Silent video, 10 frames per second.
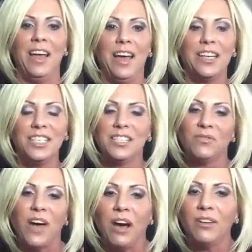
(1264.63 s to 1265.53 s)
I just
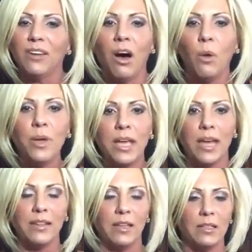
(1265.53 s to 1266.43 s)
felt all
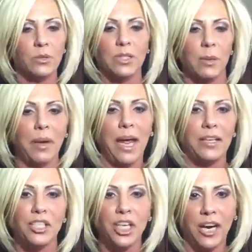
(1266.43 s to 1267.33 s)
weekend that this was something I had
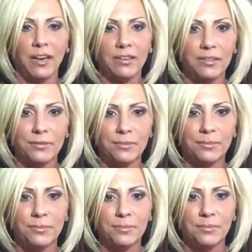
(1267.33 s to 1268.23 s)
to share.
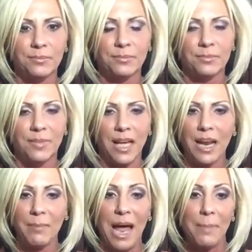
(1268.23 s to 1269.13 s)
And
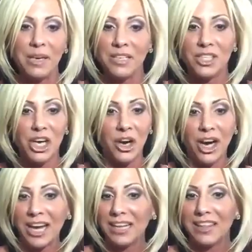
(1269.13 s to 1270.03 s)
I'm happy to share
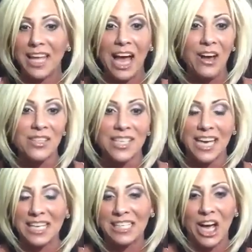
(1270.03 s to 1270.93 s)
anything else,
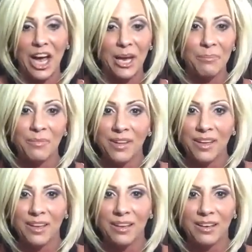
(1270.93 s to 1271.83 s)
anytime.
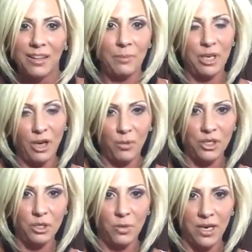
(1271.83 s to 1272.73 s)
Let me know
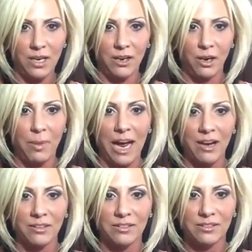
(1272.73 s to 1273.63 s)
what you want to hear
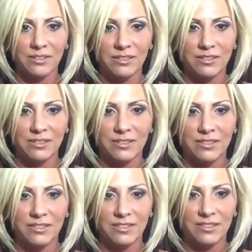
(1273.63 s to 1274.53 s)
about.
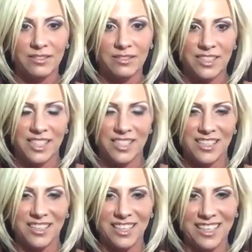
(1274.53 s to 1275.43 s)
It's just
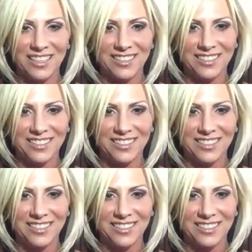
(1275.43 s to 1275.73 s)
good.